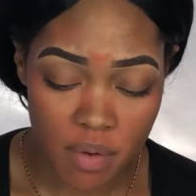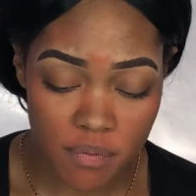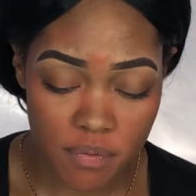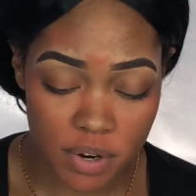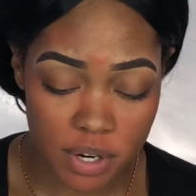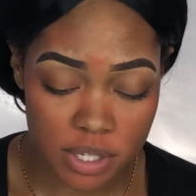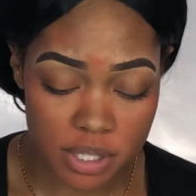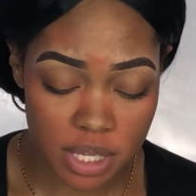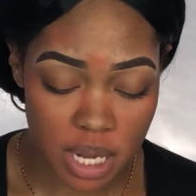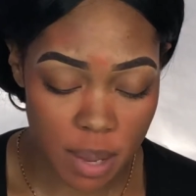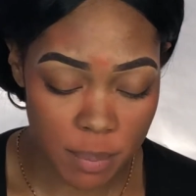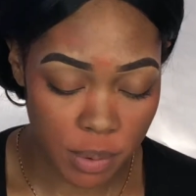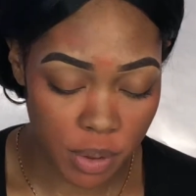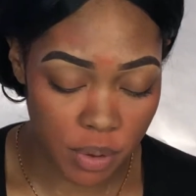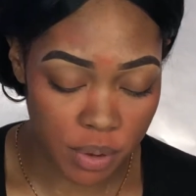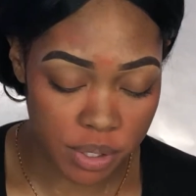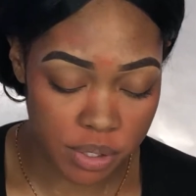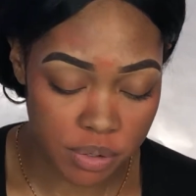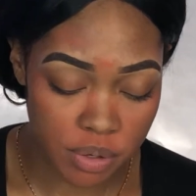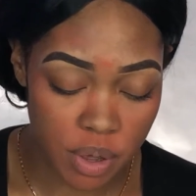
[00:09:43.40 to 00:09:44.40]
First, I'm
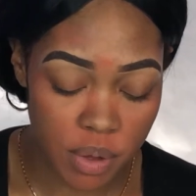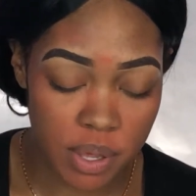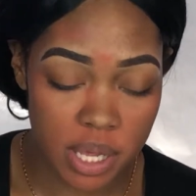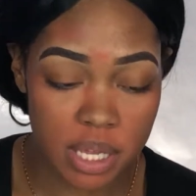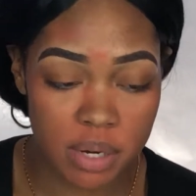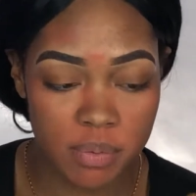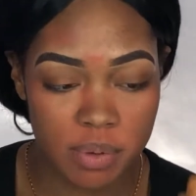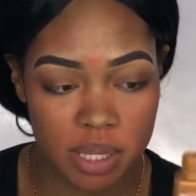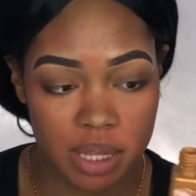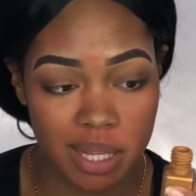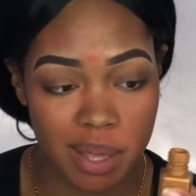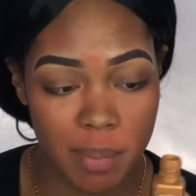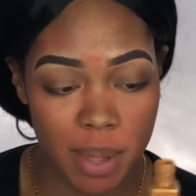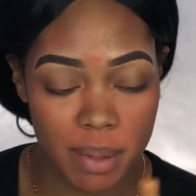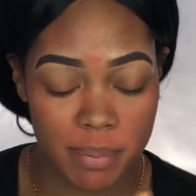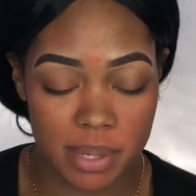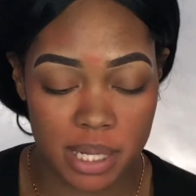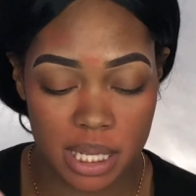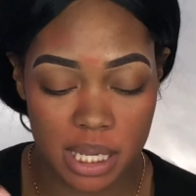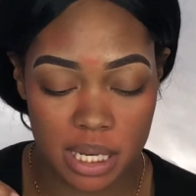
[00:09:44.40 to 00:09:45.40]
going to go in with the
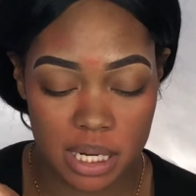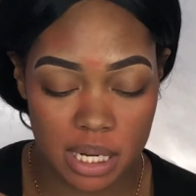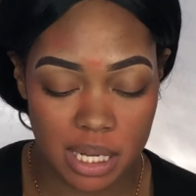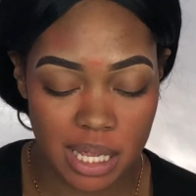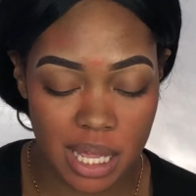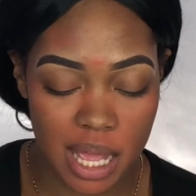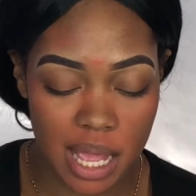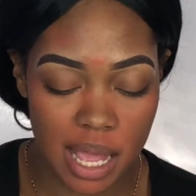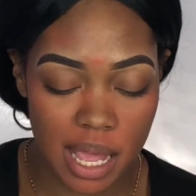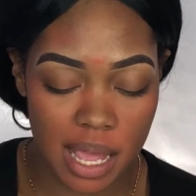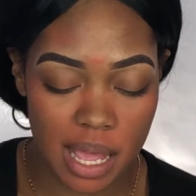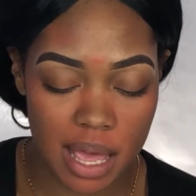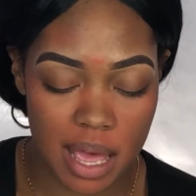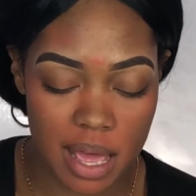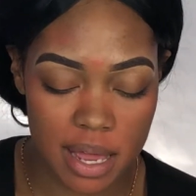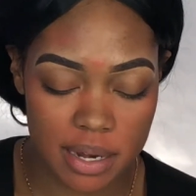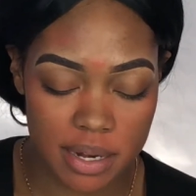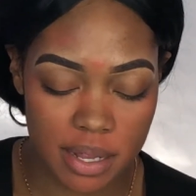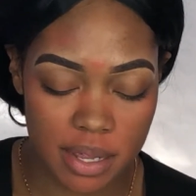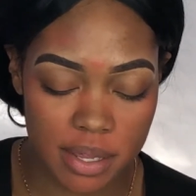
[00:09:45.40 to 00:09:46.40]
Maybelline,
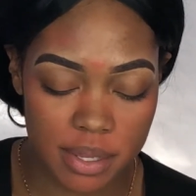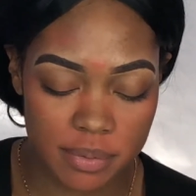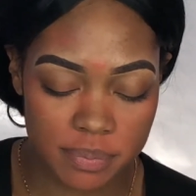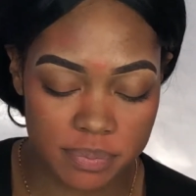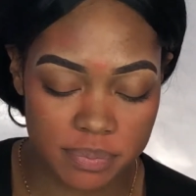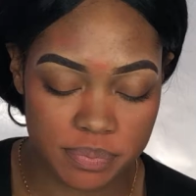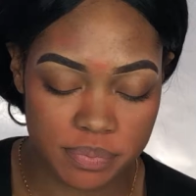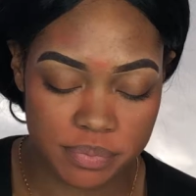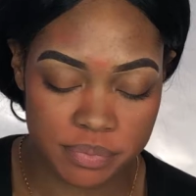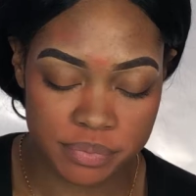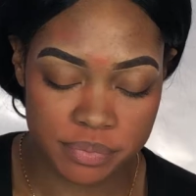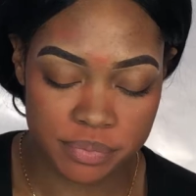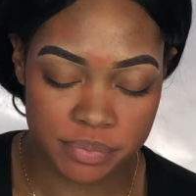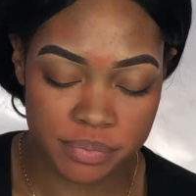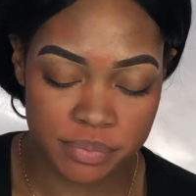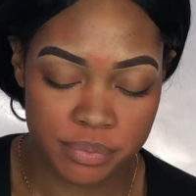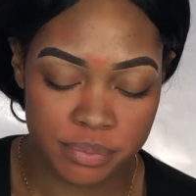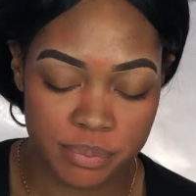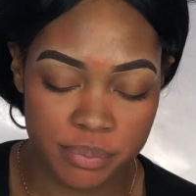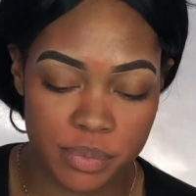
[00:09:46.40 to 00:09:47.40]
and
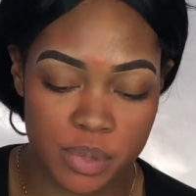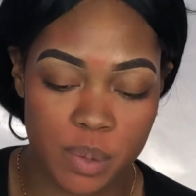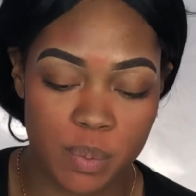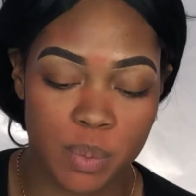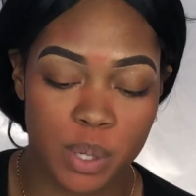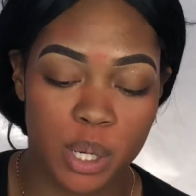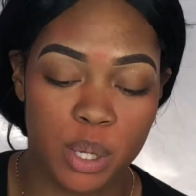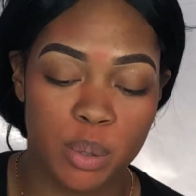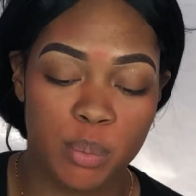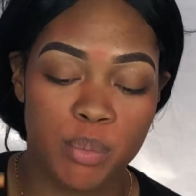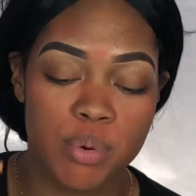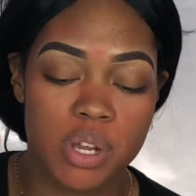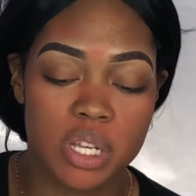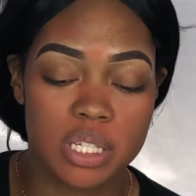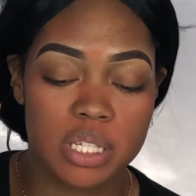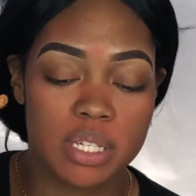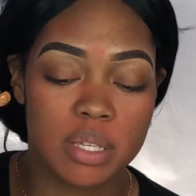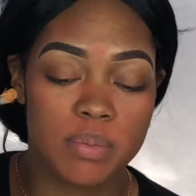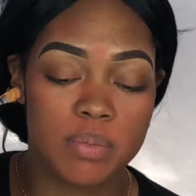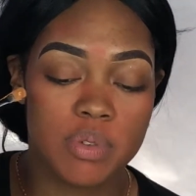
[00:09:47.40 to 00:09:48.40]
I'm put on a brush
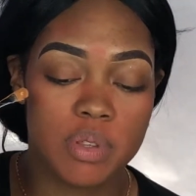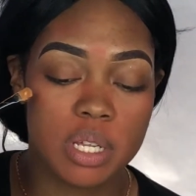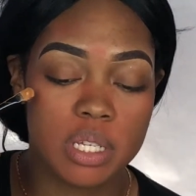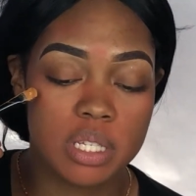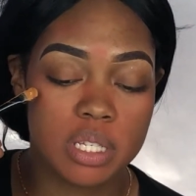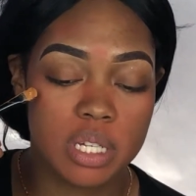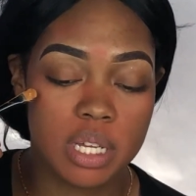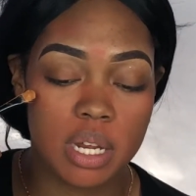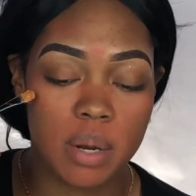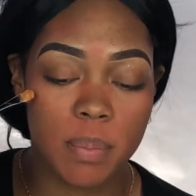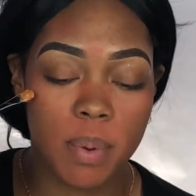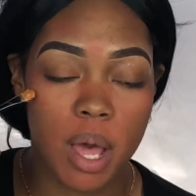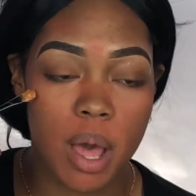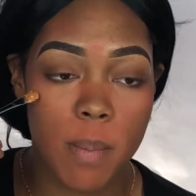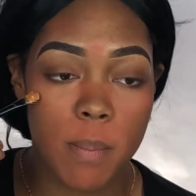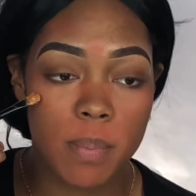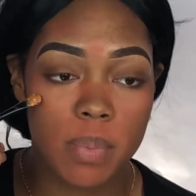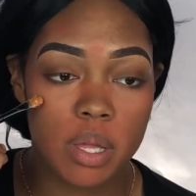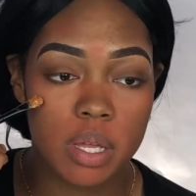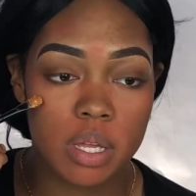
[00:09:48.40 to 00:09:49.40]
because I'm too lazy to get a
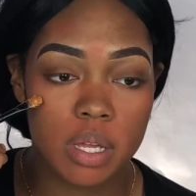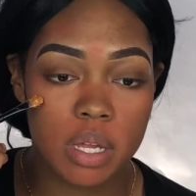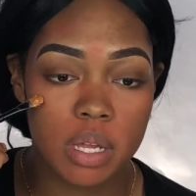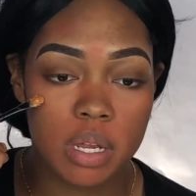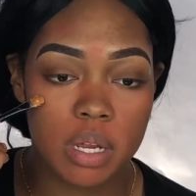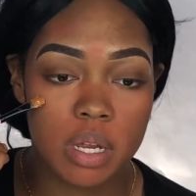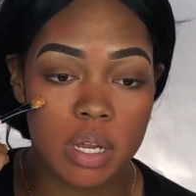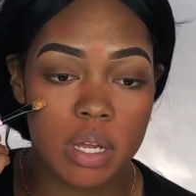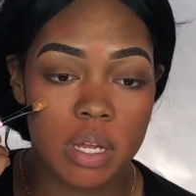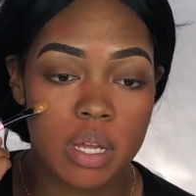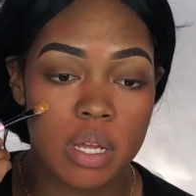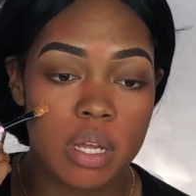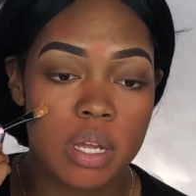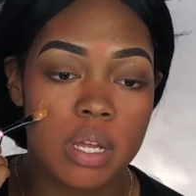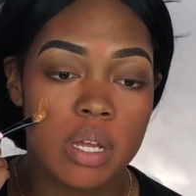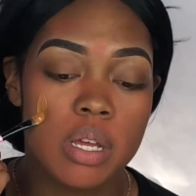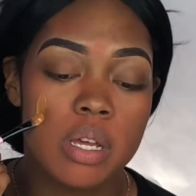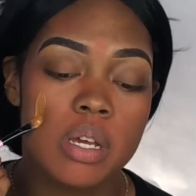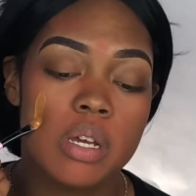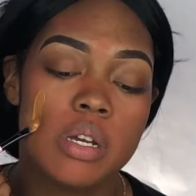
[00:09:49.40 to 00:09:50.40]
pump
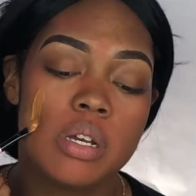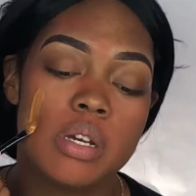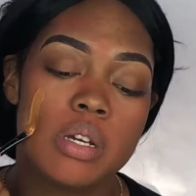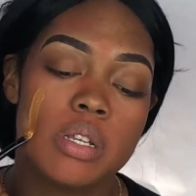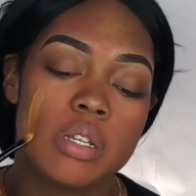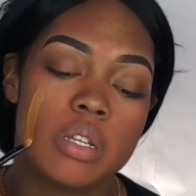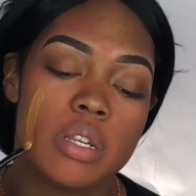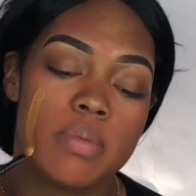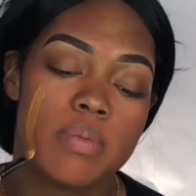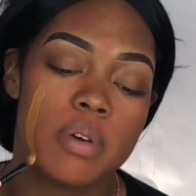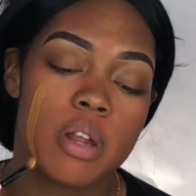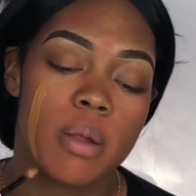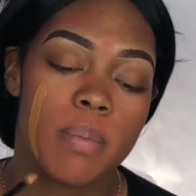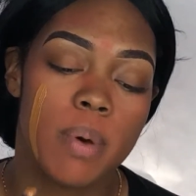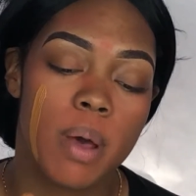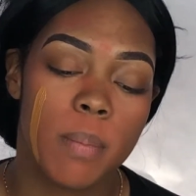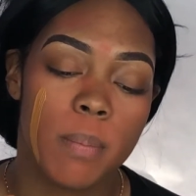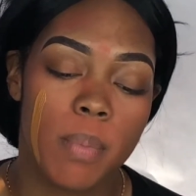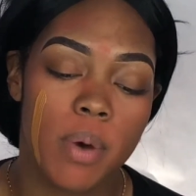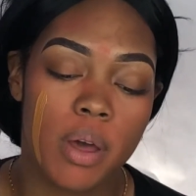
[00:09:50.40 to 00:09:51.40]
to put a
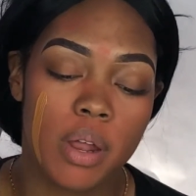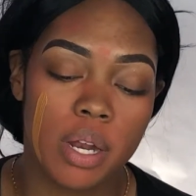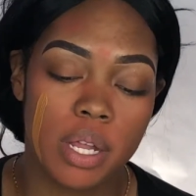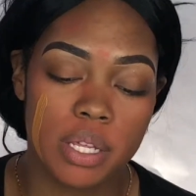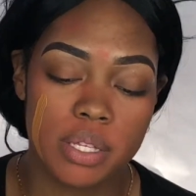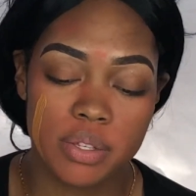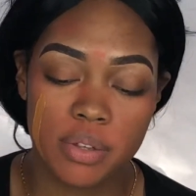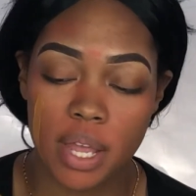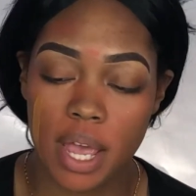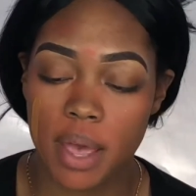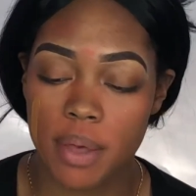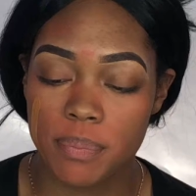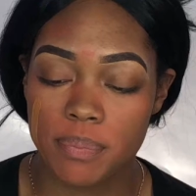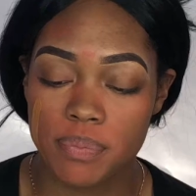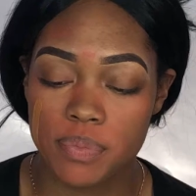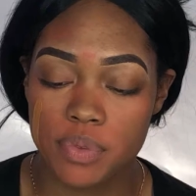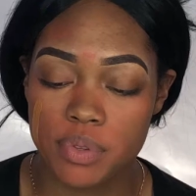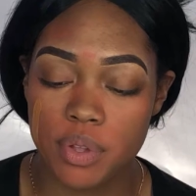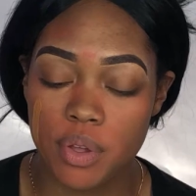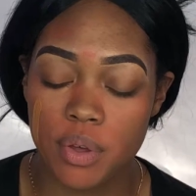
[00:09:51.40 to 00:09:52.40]
pump on it. So yeah.
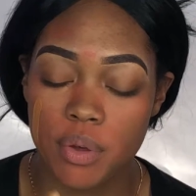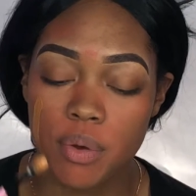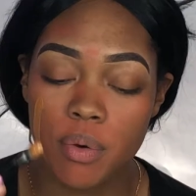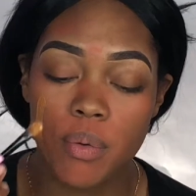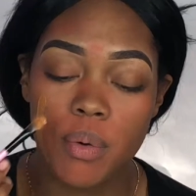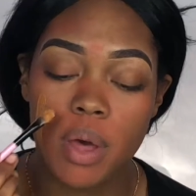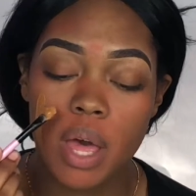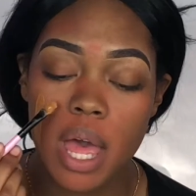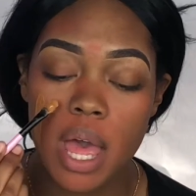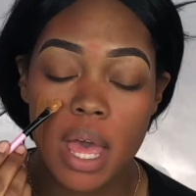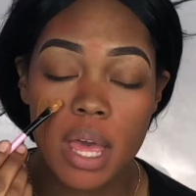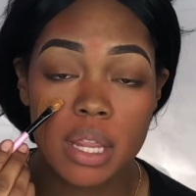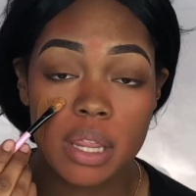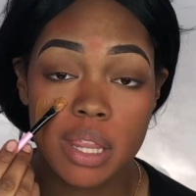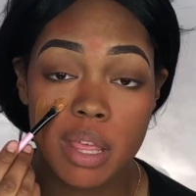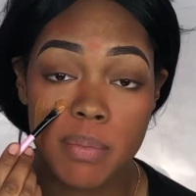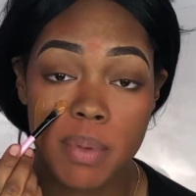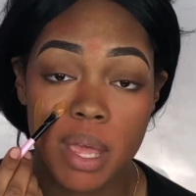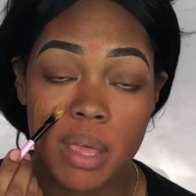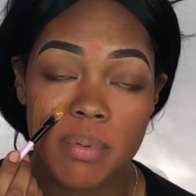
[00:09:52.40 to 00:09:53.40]
So
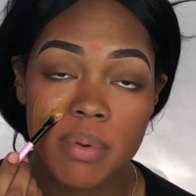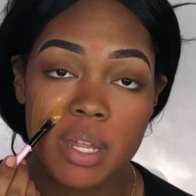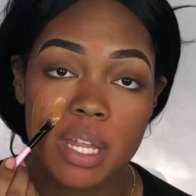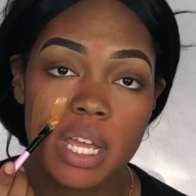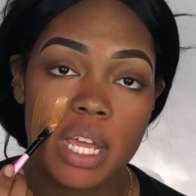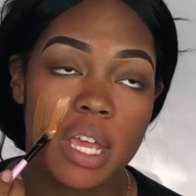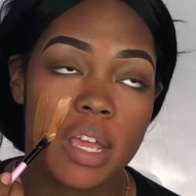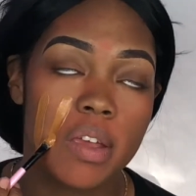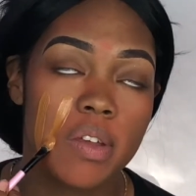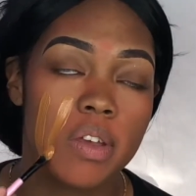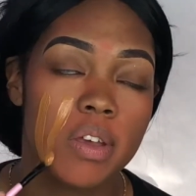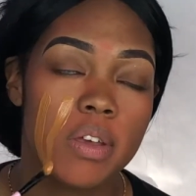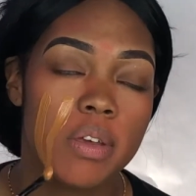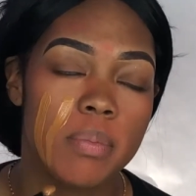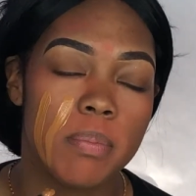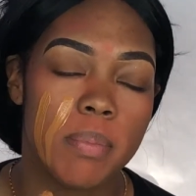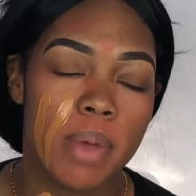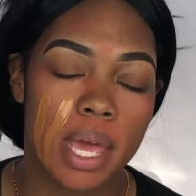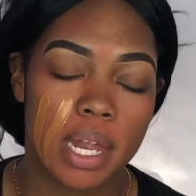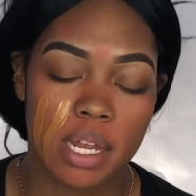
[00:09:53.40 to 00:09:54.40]
the Maybelline
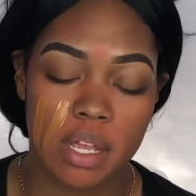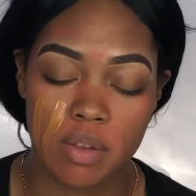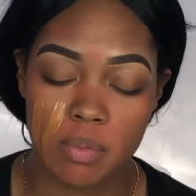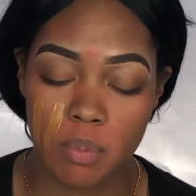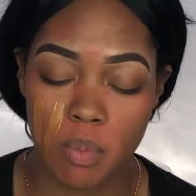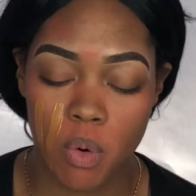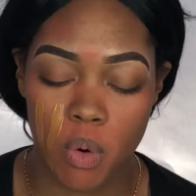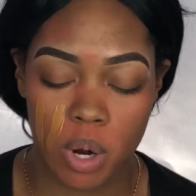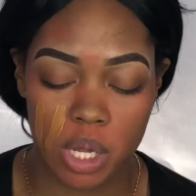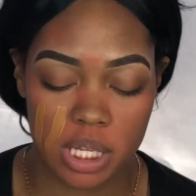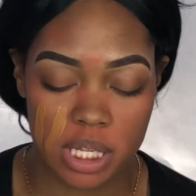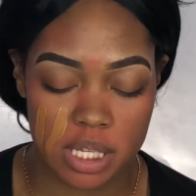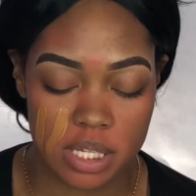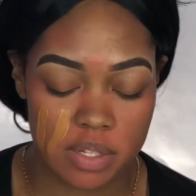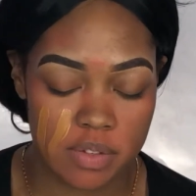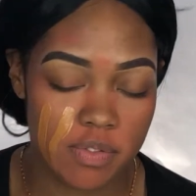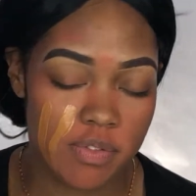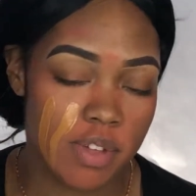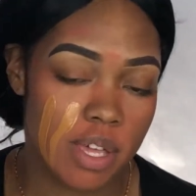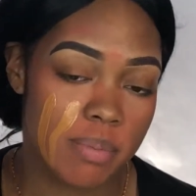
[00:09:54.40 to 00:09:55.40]
Matte and
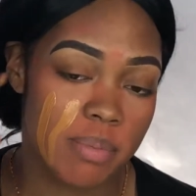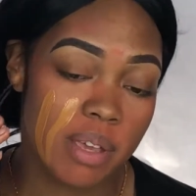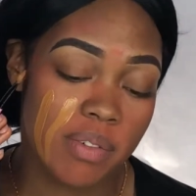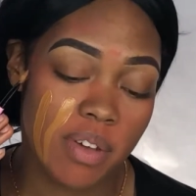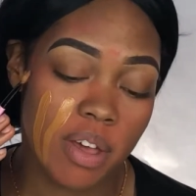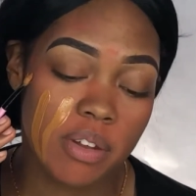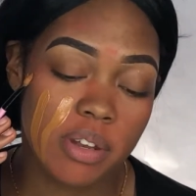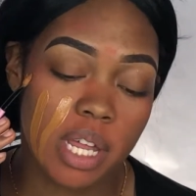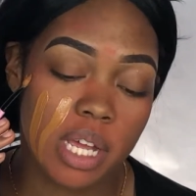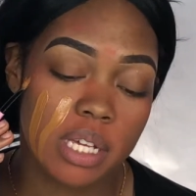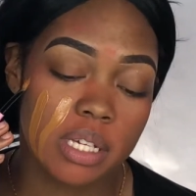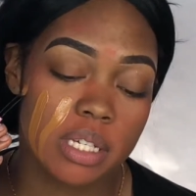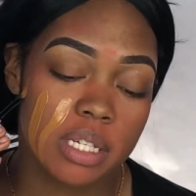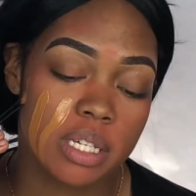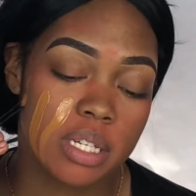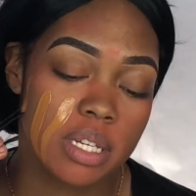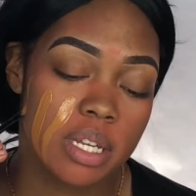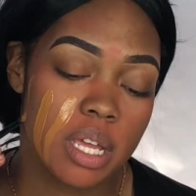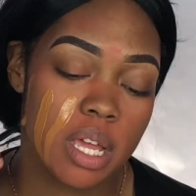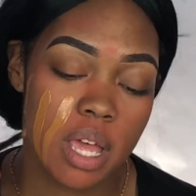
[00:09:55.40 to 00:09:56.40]
Poreless Fit Me
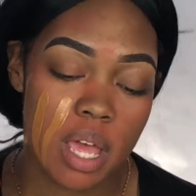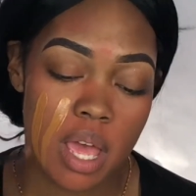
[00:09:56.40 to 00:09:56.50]
foundation